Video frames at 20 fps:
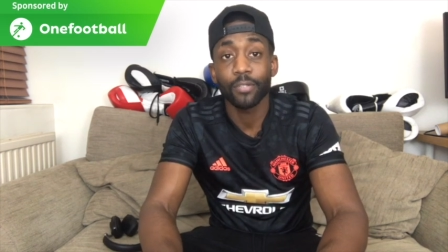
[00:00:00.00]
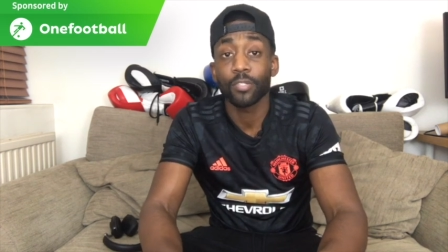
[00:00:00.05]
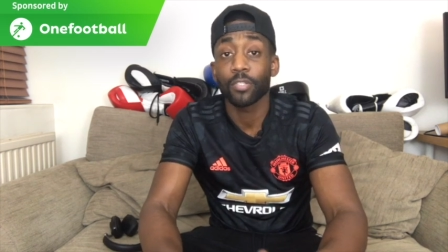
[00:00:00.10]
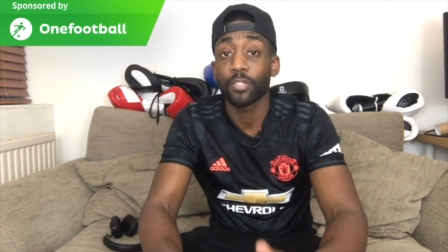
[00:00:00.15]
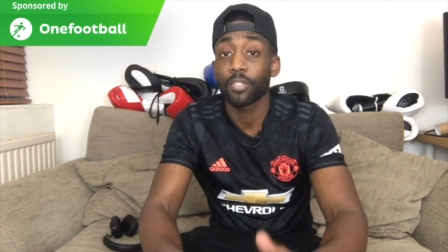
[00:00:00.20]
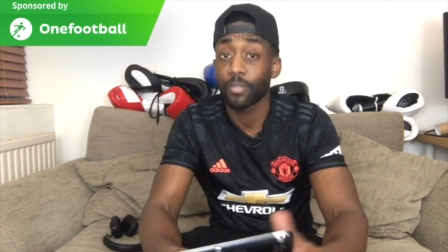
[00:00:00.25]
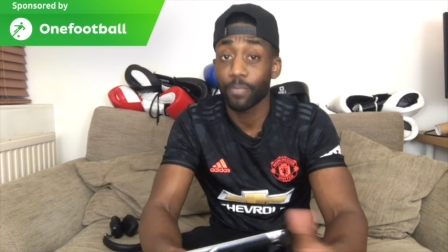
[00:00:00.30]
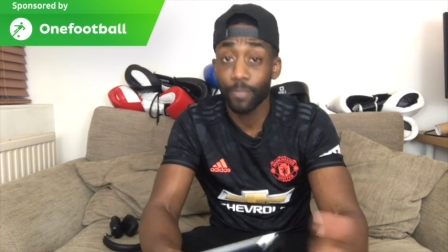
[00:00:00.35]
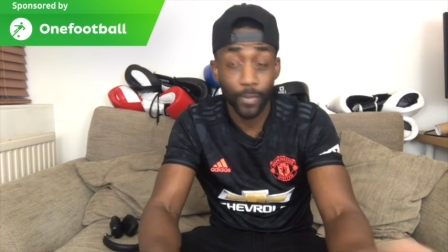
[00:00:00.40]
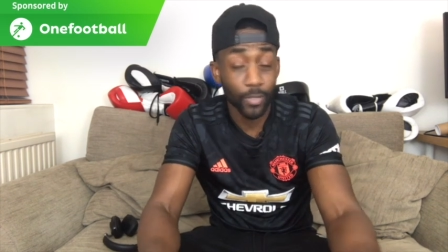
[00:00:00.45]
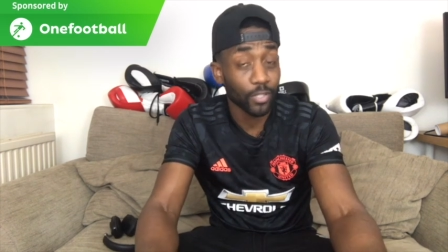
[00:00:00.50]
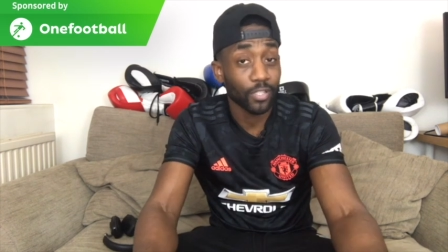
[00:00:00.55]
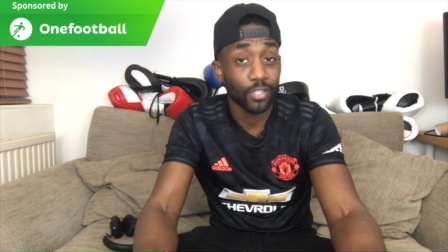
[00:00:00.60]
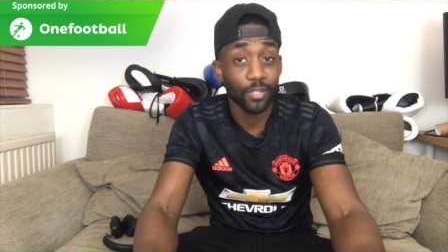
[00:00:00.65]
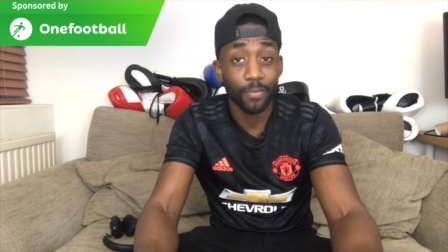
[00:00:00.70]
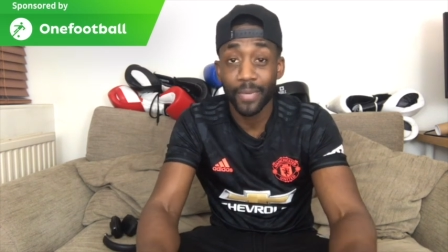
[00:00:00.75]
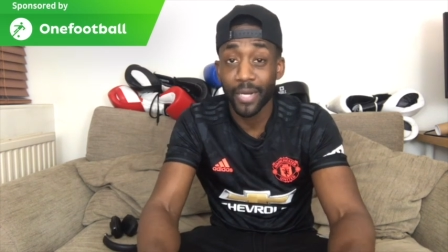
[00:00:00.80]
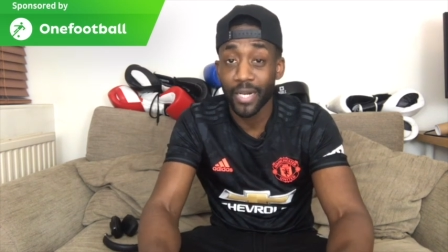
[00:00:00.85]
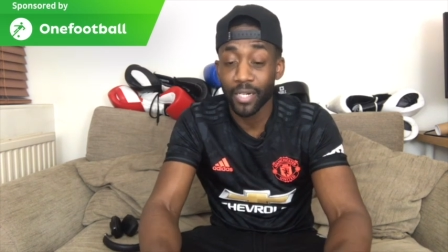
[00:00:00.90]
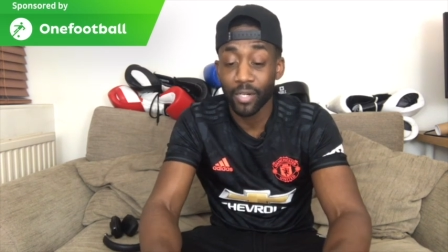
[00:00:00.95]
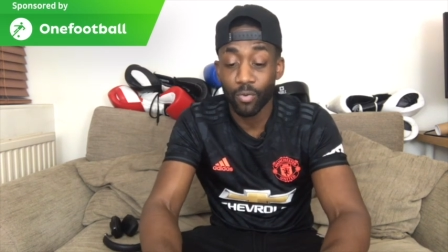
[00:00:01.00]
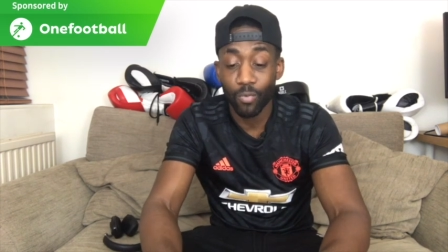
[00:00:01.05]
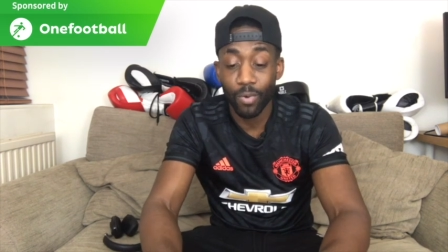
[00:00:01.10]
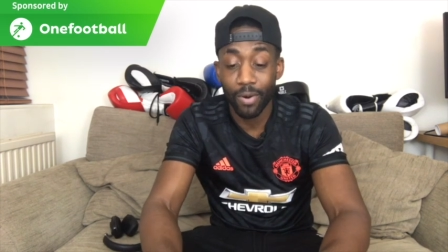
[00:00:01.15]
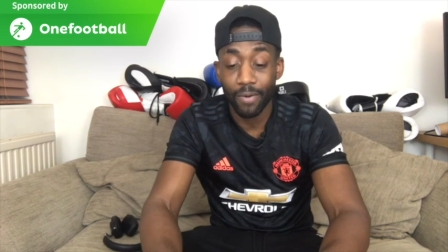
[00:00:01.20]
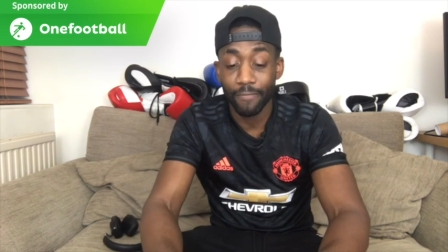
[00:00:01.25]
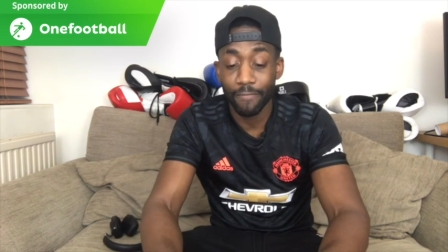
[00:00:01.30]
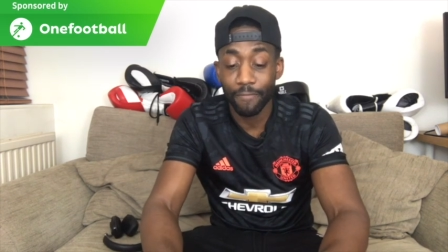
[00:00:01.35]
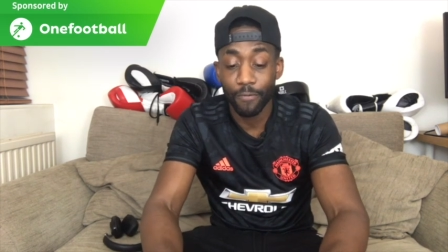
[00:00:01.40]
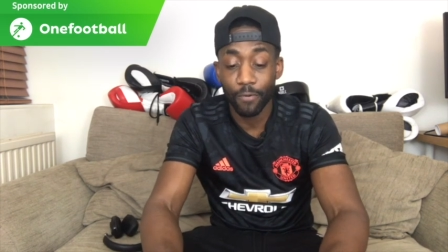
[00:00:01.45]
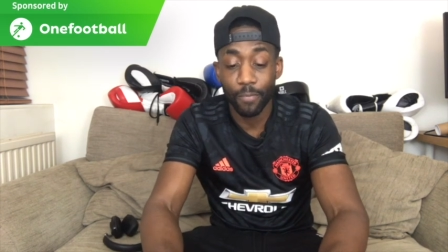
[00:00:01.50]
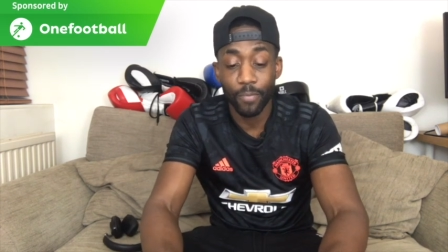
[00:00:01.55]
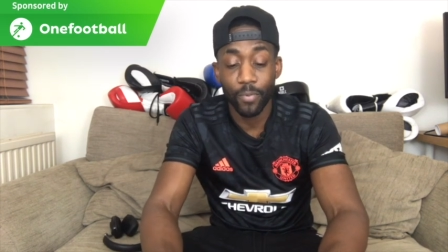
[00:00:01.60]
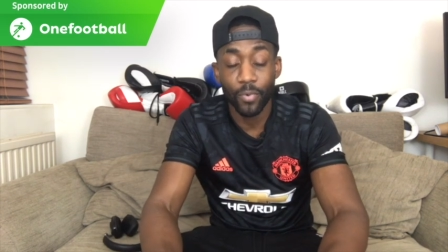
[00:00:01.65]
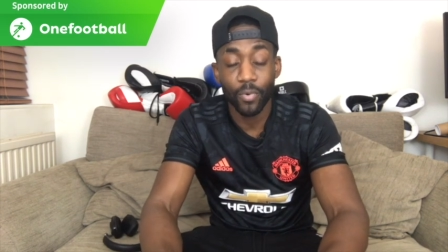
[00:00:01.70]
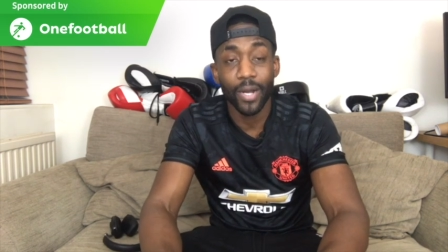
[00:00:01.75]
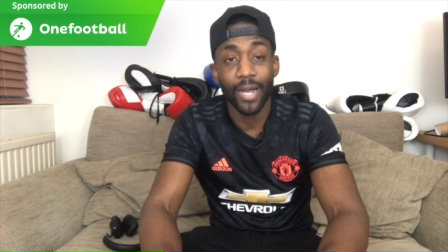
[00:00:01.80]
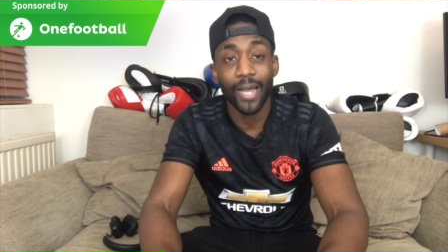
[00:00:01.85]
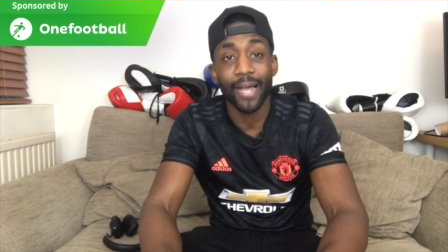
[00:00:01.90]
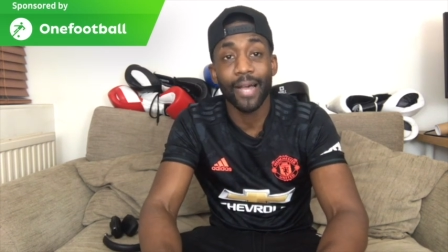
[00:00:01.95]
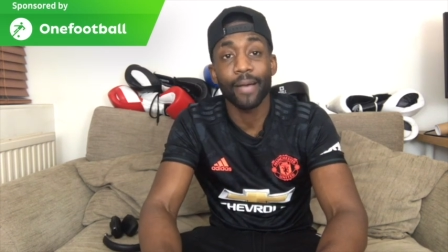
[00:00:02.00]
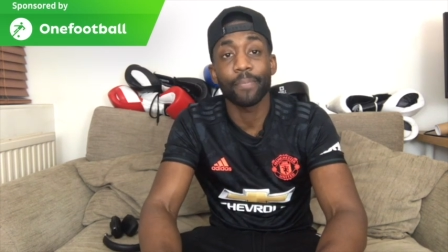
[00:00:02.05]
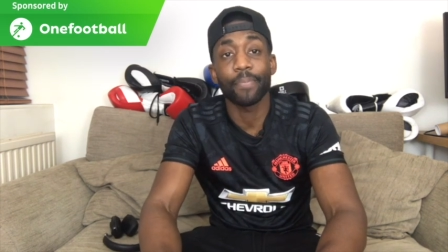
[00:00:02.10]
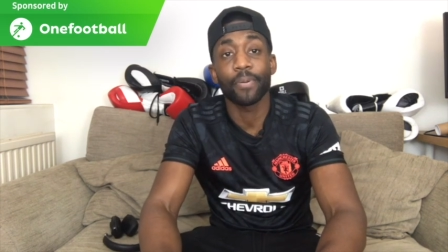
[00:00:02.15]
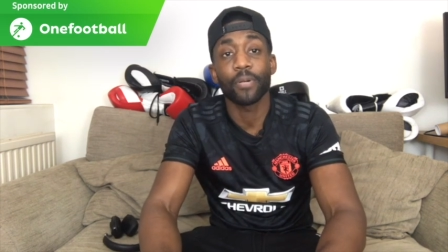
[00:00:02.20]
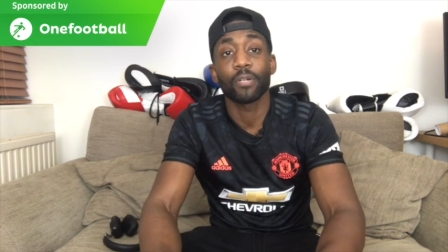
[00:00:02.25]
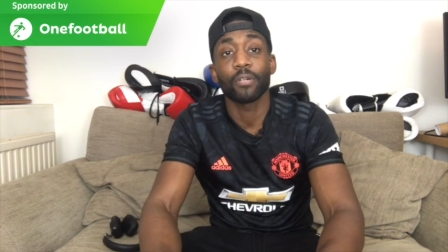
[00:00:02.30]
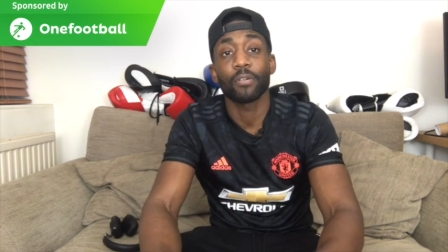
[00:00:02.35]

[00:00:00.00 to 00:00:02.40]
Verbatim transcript: Sponsored by the One Football app.